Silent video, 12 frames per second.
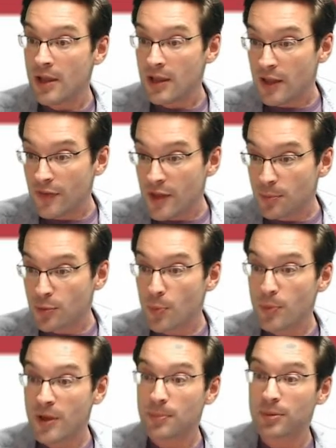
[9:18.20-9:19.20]
in the
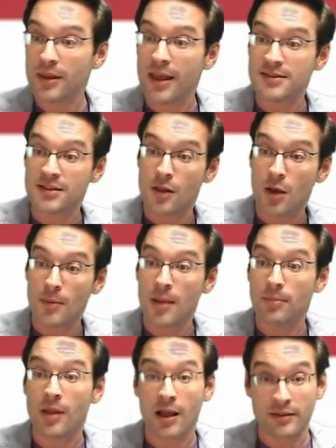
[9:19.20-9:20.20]
appropriate place along my
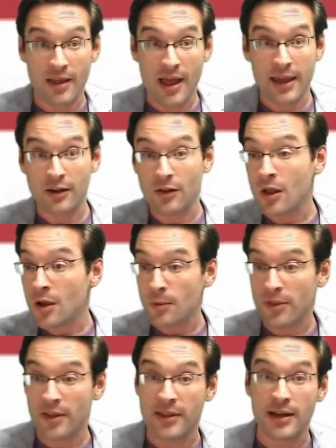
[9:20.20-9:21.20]
block diagonal
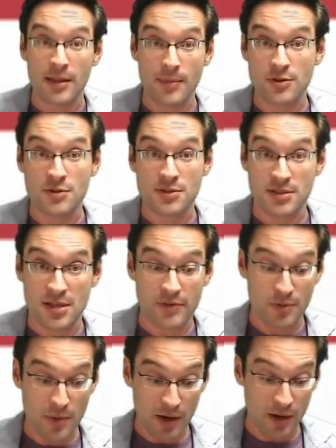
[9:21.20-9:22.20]
with identity matrices
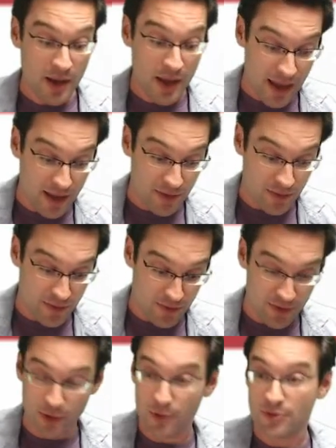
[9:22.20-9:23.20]
everywhere and
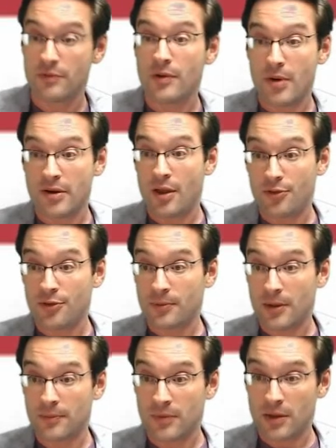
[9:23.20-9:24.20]
zeros everywhere else.
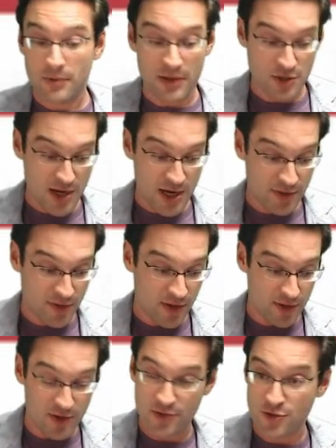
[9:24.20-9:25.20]
You can check that the
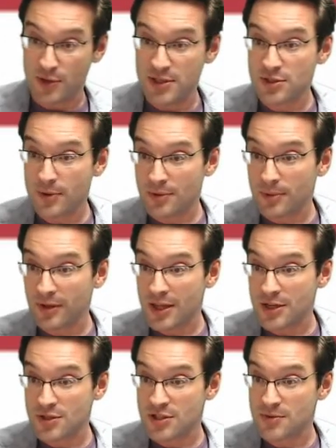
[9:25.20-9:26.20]
disjoint strand
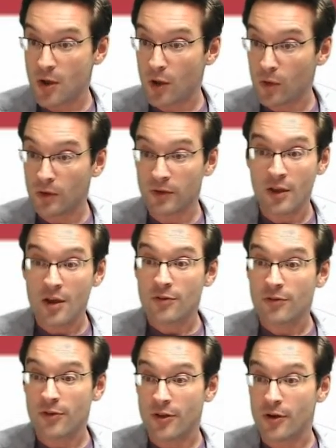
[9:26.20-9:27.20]
relations hold
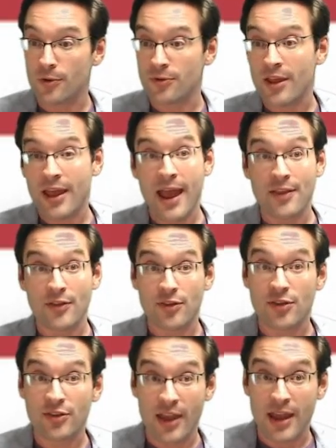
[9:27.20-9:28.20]
for those and that the
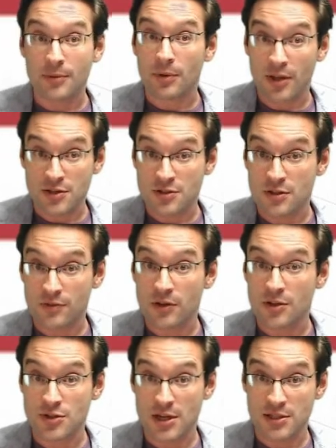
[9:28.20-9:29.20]
skein relations for
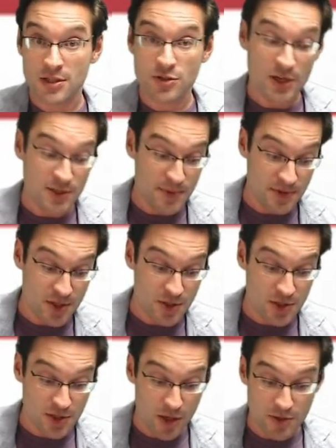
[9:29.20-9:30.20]
adjacent
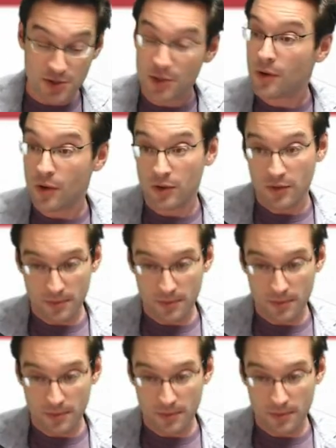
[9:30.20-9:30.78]
transpositions also hold.